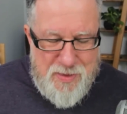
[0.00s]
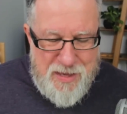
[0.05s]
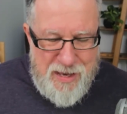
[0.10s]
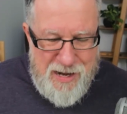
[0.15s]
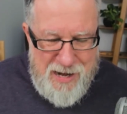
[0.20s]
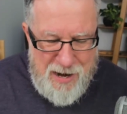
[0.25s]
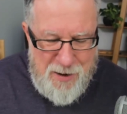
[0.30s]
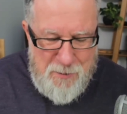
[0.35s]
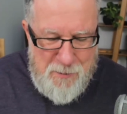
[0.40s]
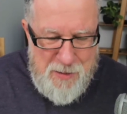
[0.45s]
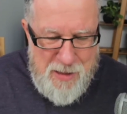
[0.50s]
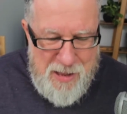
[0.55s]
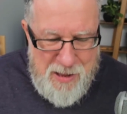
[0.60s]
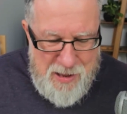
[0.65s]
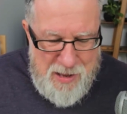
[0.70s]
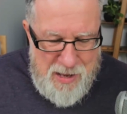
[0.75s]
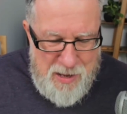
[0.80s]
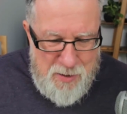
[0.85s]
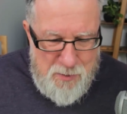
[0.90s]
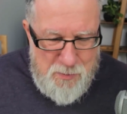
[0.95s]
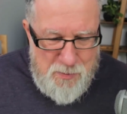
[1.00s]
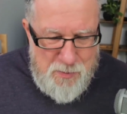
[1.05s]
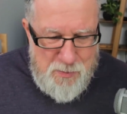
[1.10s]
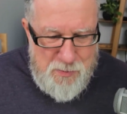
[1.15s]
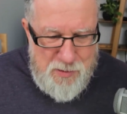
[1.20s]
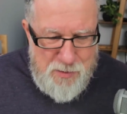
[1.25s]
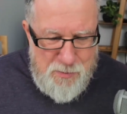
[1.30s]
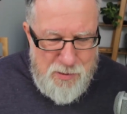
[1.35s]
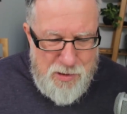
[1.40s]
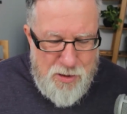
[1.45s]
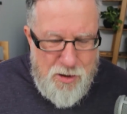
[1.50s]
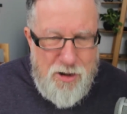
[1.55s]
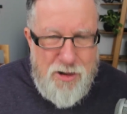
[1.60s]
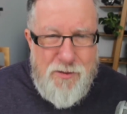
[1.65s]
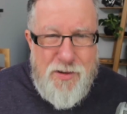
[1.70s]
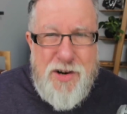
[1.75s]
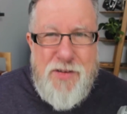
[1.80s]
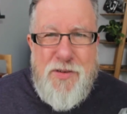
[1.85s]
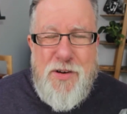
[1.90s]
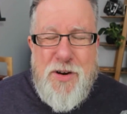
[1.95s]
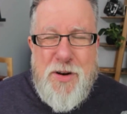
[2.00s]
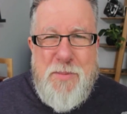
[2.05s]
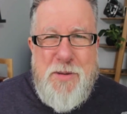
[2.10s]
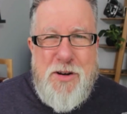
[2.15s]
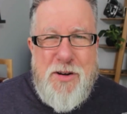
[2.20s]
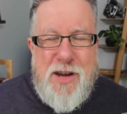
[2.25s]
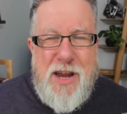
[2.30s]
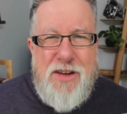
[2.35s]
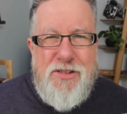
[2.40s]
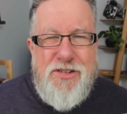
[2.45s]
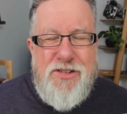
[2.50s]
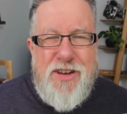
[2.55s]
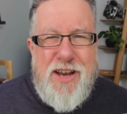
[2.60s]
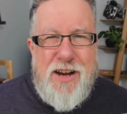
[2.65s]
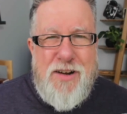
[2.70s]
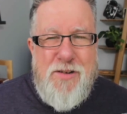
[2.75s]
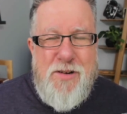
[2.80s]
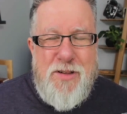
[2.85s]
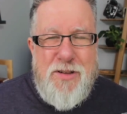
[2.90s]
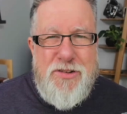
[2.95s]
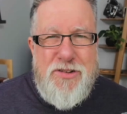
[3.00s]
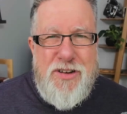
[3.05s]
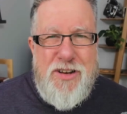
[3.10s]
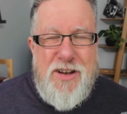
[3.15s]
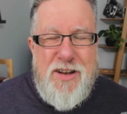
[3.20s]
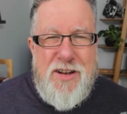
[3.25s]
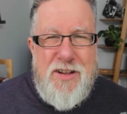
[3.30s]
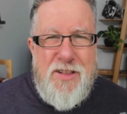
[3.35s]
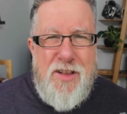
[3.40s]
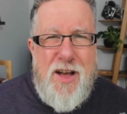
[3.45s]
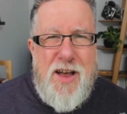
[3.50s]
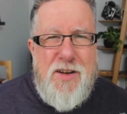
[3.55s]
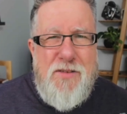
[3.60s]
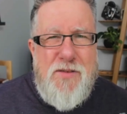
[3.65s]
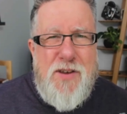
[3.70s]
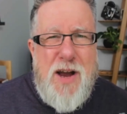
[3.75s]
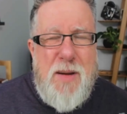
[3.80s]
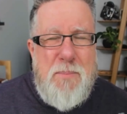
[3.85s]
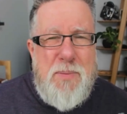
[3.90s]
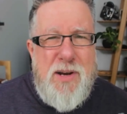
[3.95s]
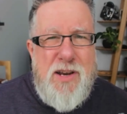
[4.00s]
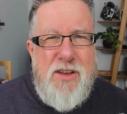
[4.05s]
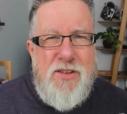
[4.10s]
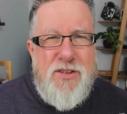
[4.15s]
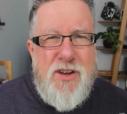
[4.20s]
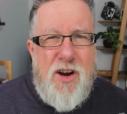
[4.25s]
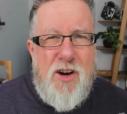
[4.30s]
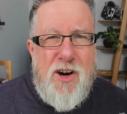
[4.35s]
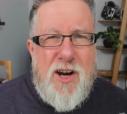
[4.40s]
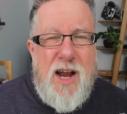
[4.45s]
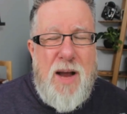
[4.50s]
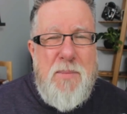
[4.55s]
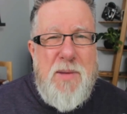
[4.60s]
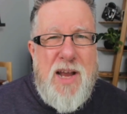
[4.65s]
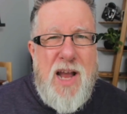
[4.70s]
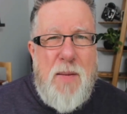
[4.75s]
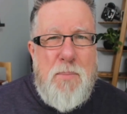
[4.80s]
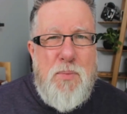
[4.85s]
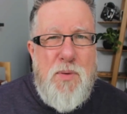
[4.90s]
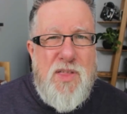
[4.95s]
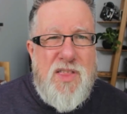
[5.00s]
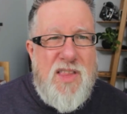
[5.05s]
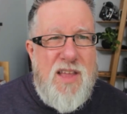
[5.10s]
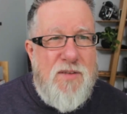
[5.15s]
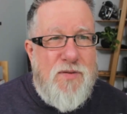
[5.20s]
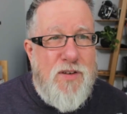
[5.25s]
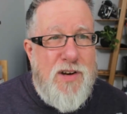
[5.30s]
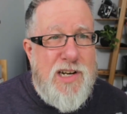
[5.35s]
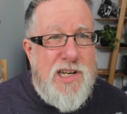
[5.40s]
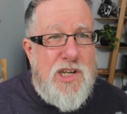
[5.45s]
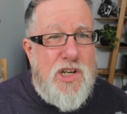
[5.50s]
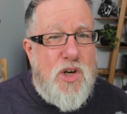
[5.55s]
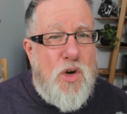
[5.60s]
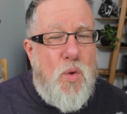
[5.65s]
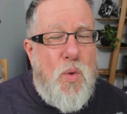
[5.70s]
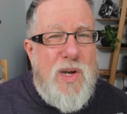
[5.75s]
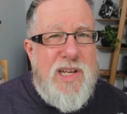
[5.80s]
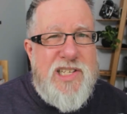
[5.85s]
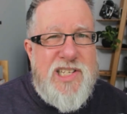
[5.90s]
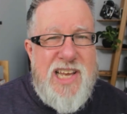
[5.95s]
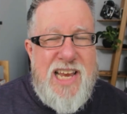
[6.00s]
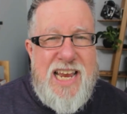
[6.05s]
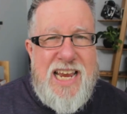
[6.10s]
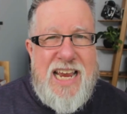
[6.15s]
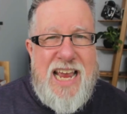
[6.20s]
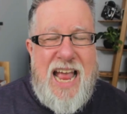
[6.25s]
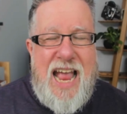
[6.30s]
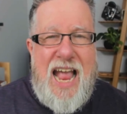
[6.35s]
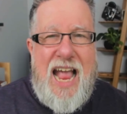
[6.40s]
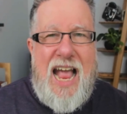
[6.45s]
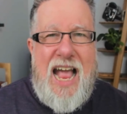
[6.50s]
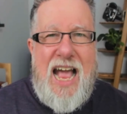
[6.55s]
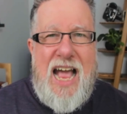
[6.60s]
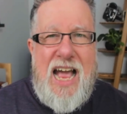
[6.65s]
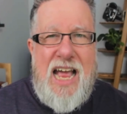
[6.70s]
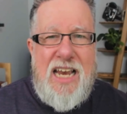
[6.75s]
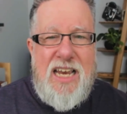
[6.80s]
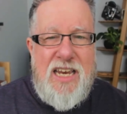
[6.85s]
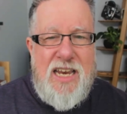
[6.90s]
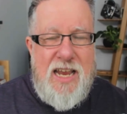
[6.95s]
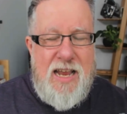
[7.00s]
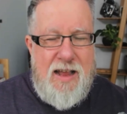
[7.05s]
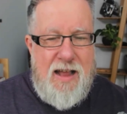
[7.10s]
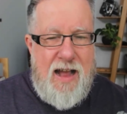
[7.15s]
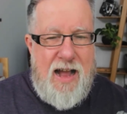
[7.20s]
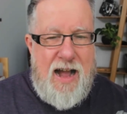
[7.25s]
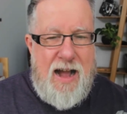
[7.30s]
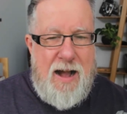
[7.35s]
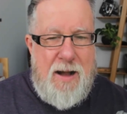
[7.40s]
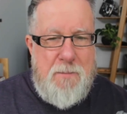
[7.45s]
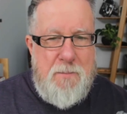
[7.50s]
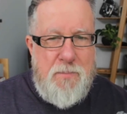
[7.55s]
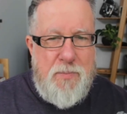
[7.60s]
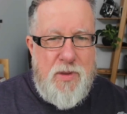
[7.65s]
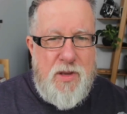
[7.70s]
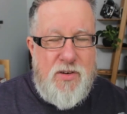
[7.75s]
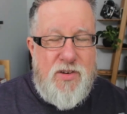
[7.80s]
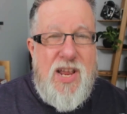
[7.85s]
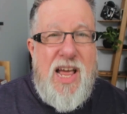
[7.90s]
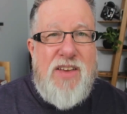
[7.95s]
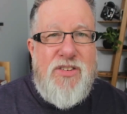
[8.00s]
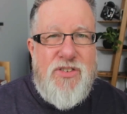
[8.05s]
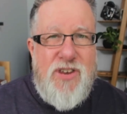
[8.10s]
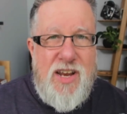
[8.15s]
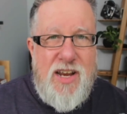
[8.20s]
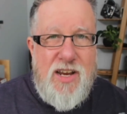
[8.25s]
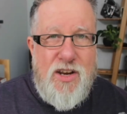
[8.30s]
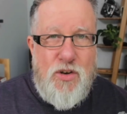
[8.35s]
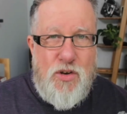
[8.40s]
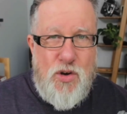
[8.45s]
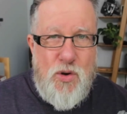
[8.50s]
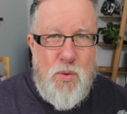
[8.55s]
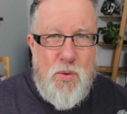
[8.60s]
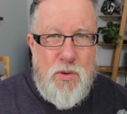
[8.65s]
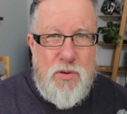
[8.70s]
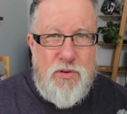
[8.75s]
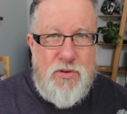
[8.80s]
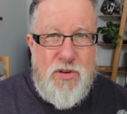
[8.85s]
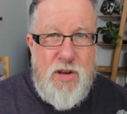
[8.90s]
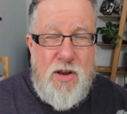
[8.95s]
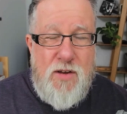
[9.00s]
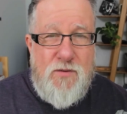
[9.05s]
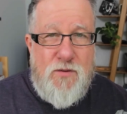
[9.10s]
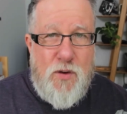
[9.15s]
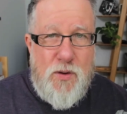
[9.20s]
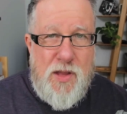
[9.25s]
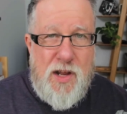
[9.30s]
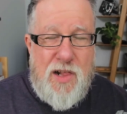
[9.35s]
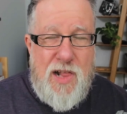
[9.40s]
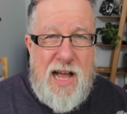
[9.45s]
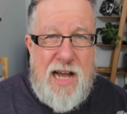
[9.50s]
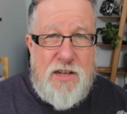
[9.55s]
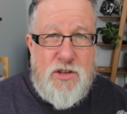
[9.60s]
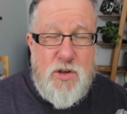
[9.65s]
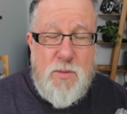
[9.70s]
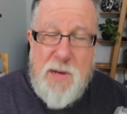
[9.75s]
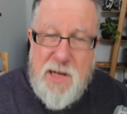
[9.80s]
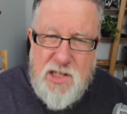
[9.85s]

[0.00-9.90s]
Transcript: Now, with all of our different communication technology, a lot of companies are coming up with different quizzing and um, testing tools for the classroom.